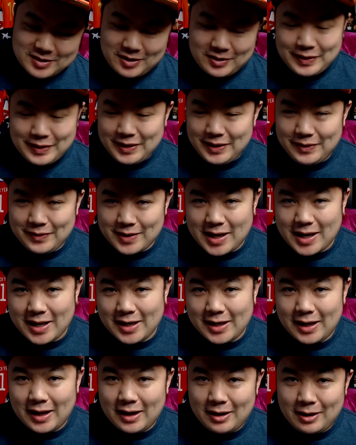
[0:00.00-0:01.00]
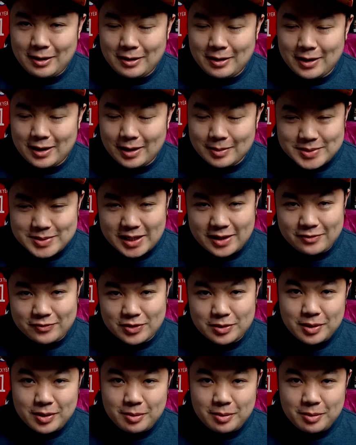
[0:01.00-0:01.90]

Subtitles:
Well, hello again. Update from